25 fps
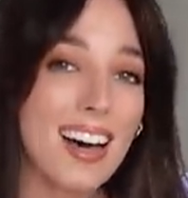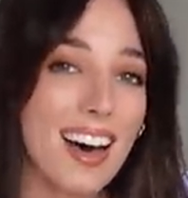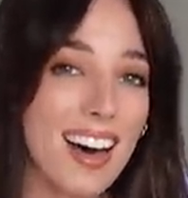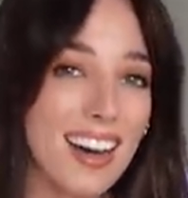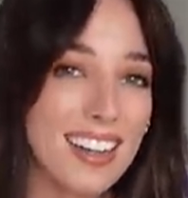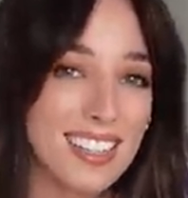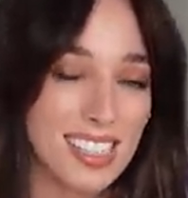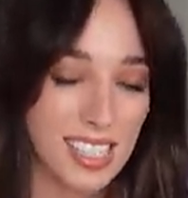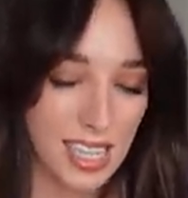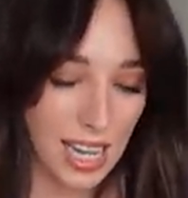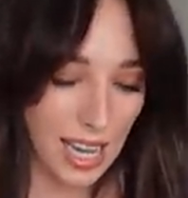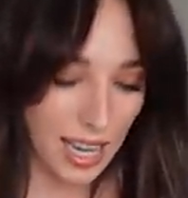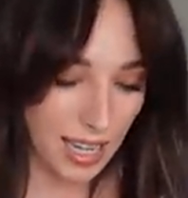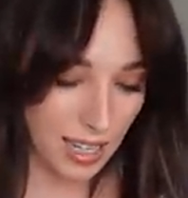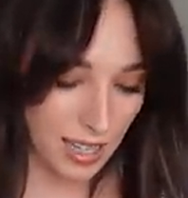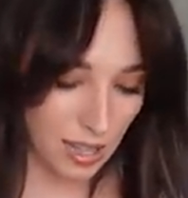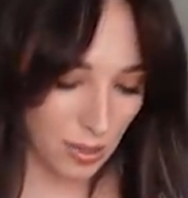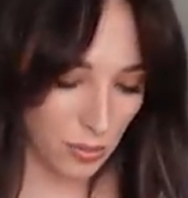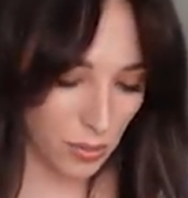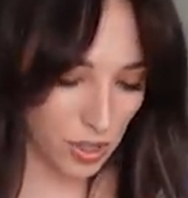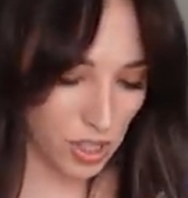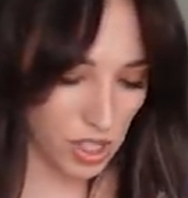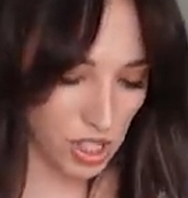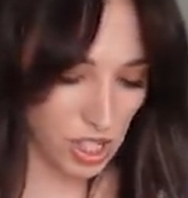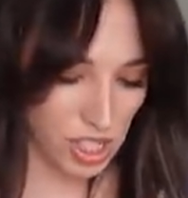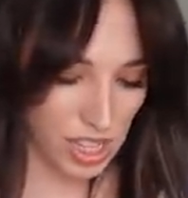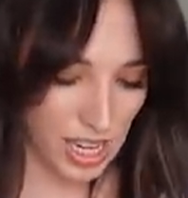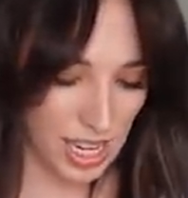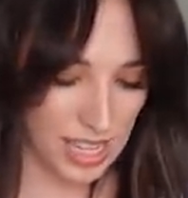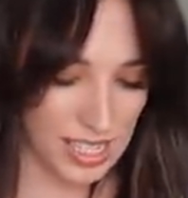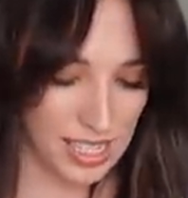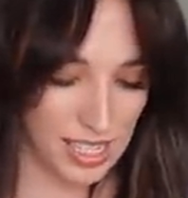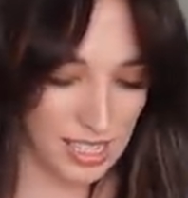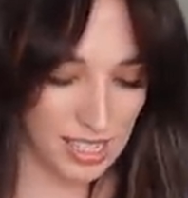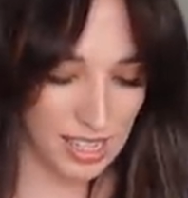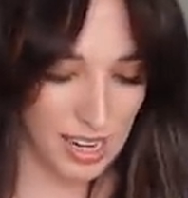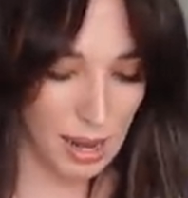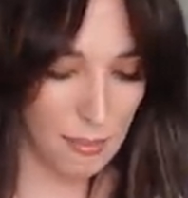cocktail, which
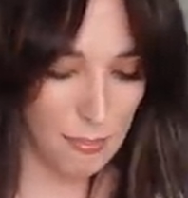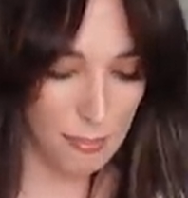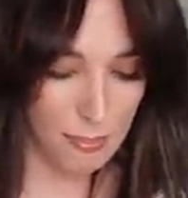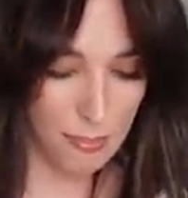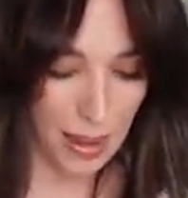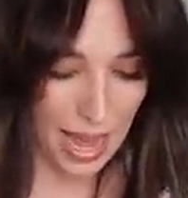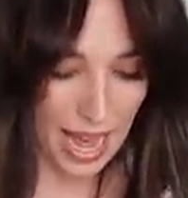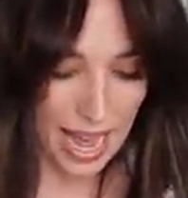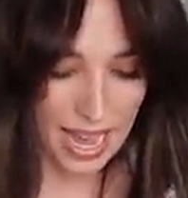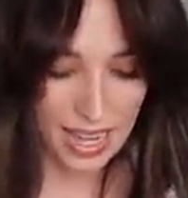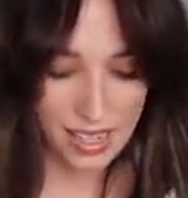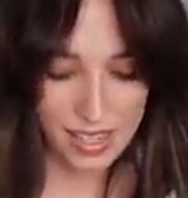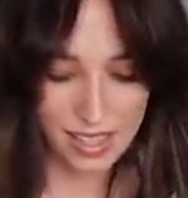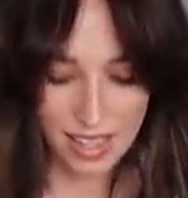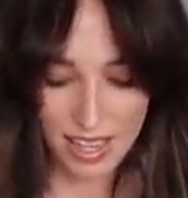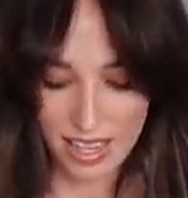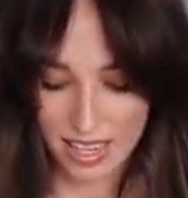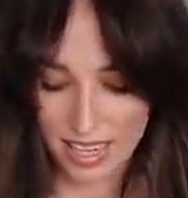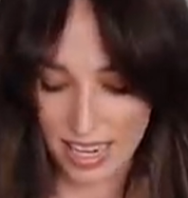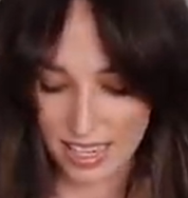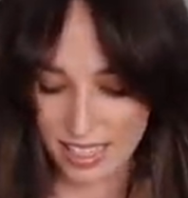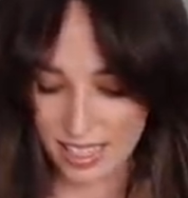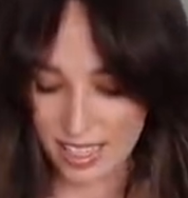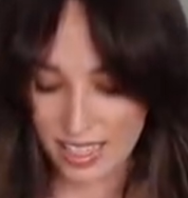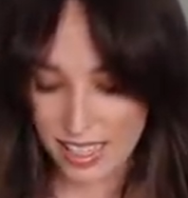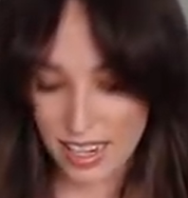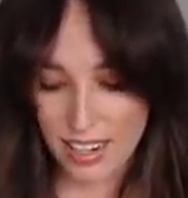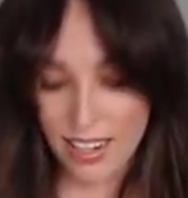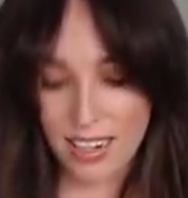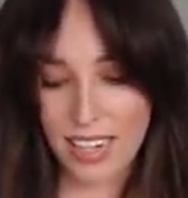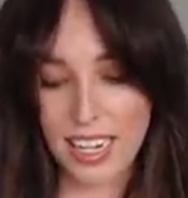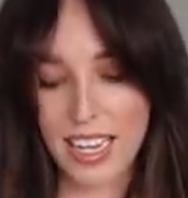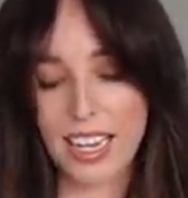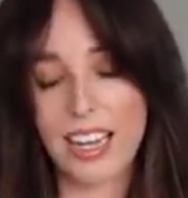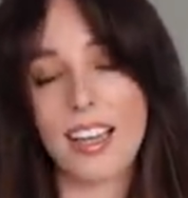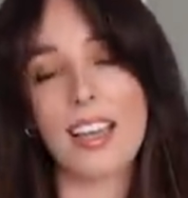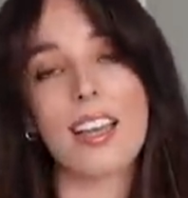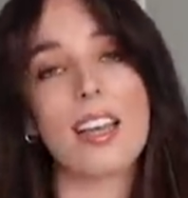isn't a bad thing
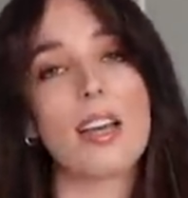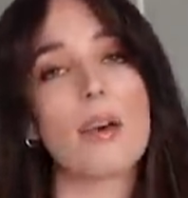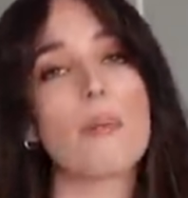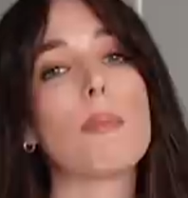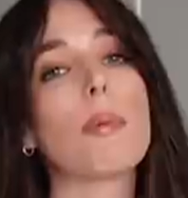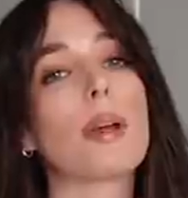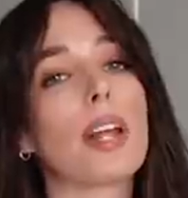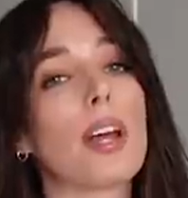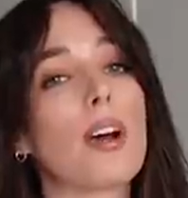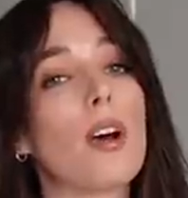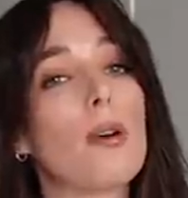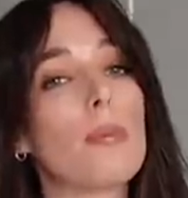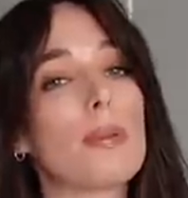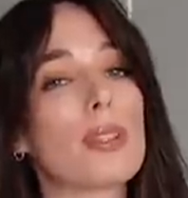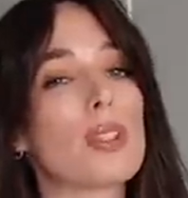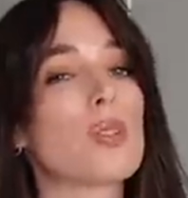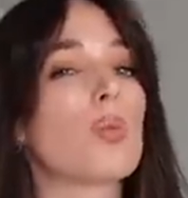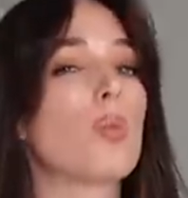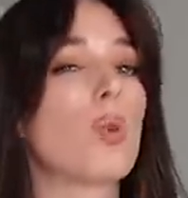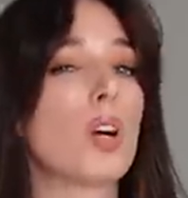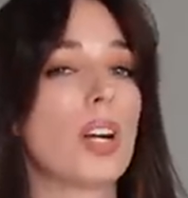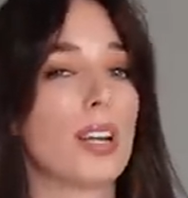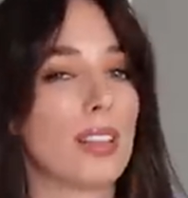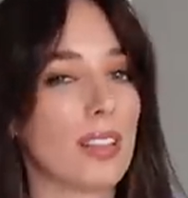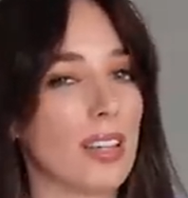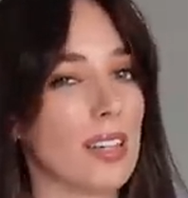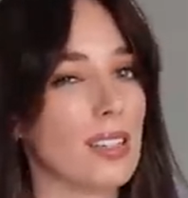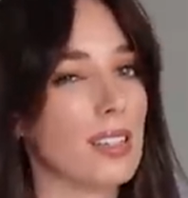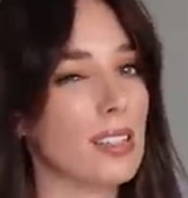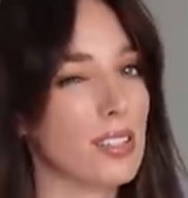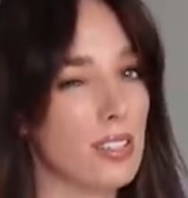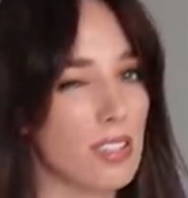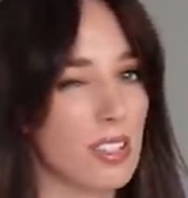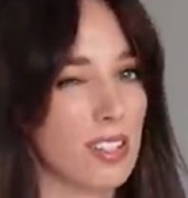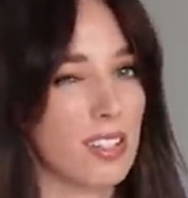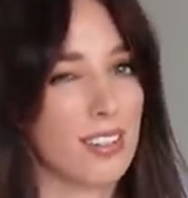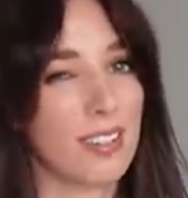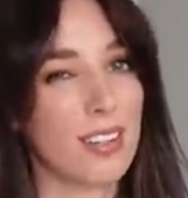necessarily, but I hope it's worth
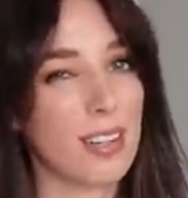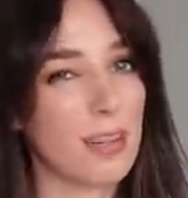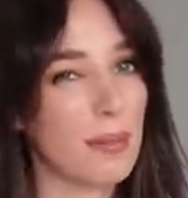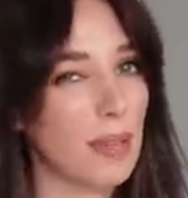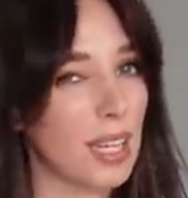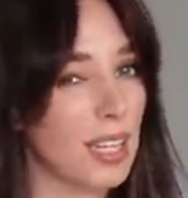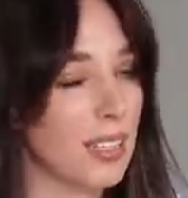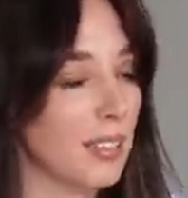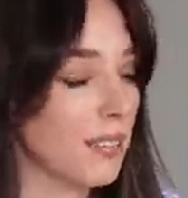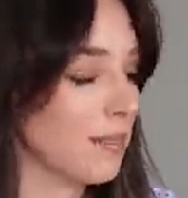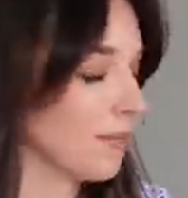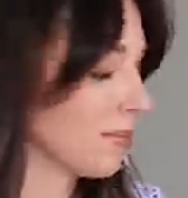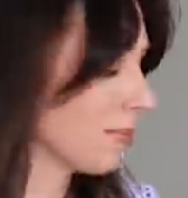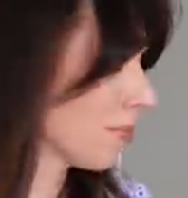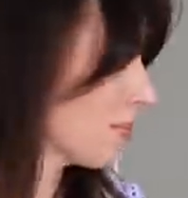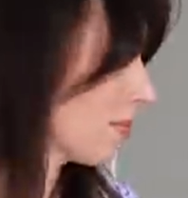it. Do you know what I mean?